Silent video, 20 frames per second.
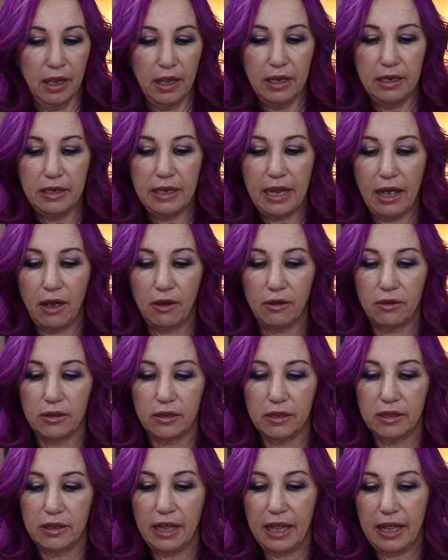Now,
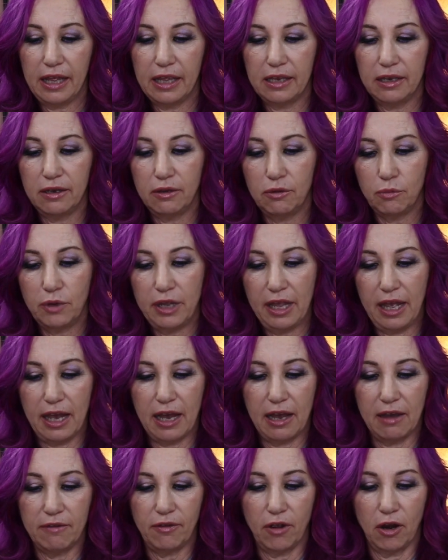then we
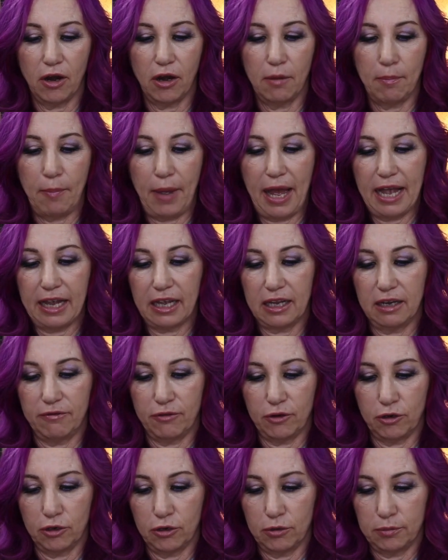have our packet of
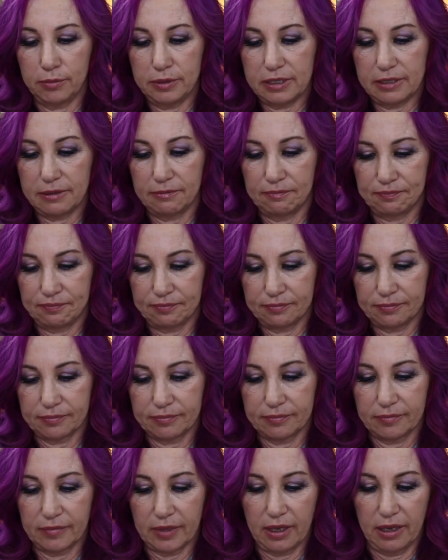herbs.
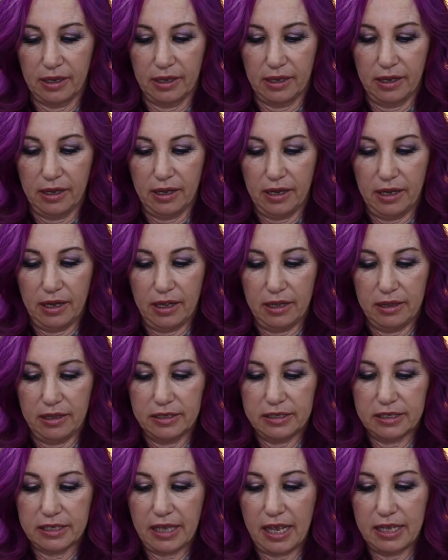In
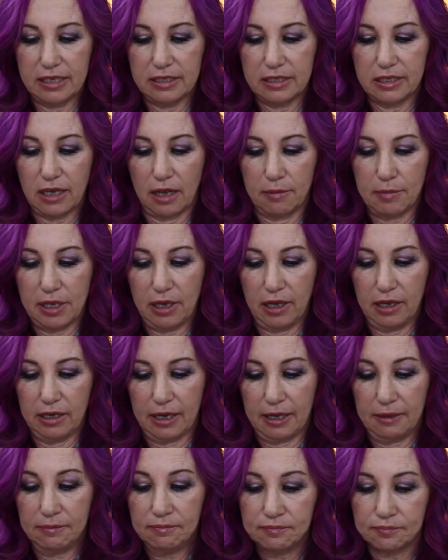this case,
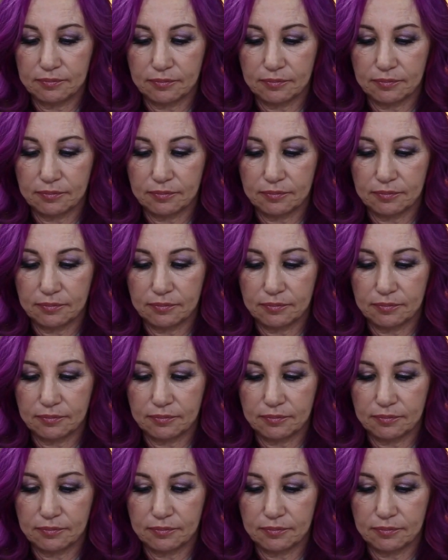Damiana.